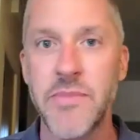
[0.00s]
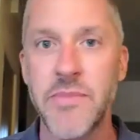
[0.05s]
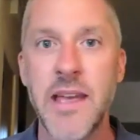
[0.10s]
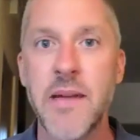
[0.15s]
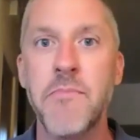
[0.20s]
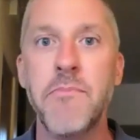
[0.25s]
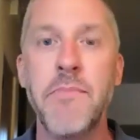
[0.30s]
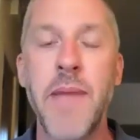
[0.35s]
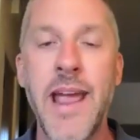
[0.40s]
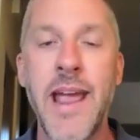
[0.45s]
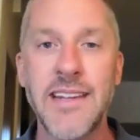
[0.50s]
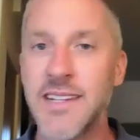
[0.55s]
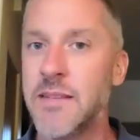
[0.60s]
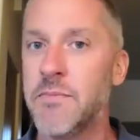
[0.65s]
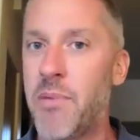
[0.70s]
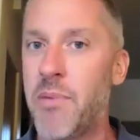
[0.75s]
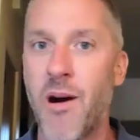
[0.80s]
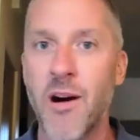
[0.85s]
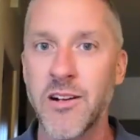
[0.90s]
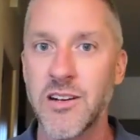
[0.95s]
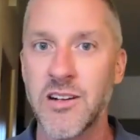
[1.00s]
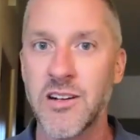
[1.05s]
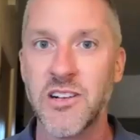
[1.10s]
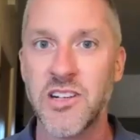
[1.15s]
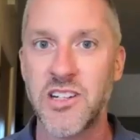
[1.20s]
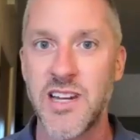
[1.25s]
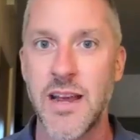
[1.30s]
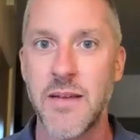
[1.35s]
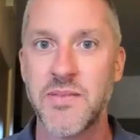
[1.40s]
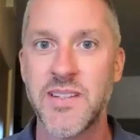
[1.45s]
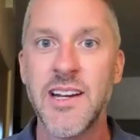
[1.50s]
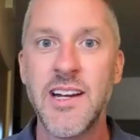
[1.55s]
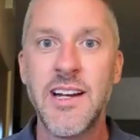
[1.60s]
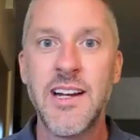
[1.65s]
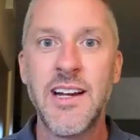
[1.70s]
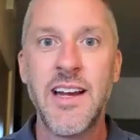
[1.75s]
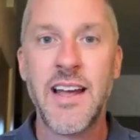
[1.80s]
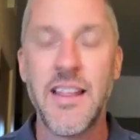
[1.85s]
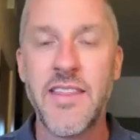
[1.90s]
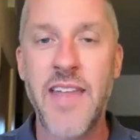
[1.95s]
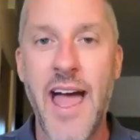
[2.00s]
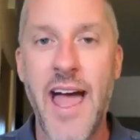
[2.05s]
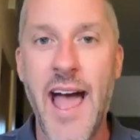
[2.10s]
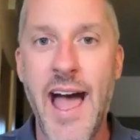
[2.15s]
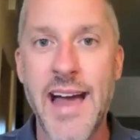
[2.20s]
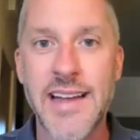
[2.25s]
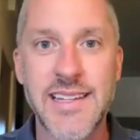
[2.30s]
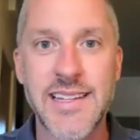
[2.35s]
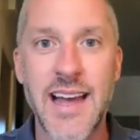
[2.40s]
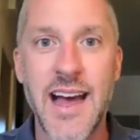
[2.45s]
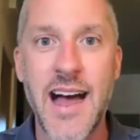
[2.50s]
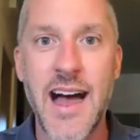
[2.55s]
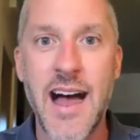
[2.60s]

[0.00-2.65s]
the amazing partnerships that